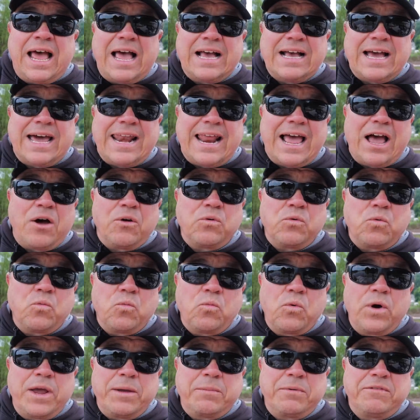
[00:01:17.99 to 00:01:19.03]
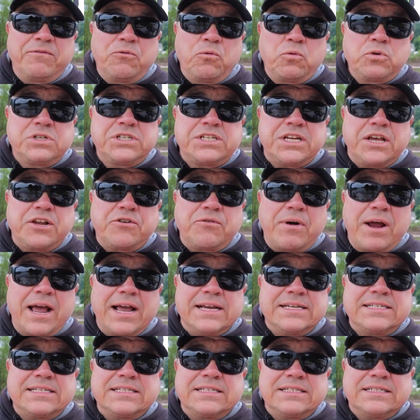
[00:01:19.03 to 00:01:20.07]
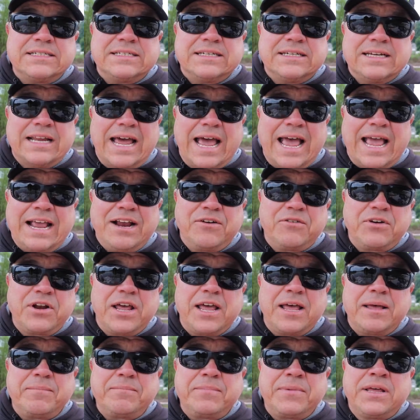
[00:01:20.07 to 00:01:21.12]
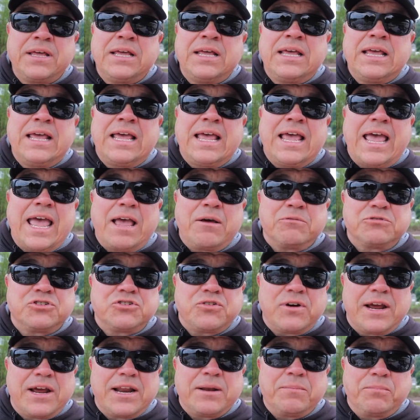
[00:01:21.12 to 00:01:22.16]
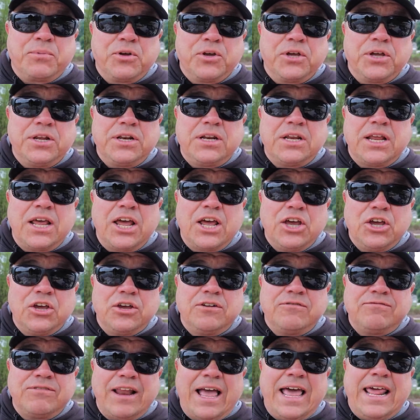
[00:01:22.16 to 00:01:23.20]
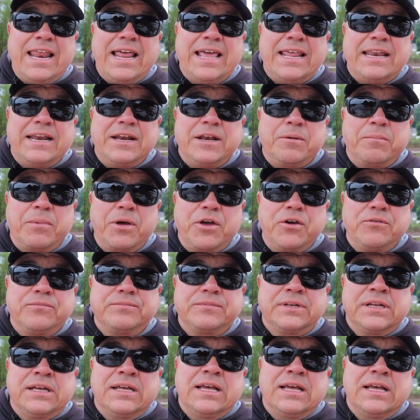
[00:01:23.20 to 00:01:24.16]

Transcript: I got out way before sunrise, anchored up, and was trying to put a good flathead in the boat.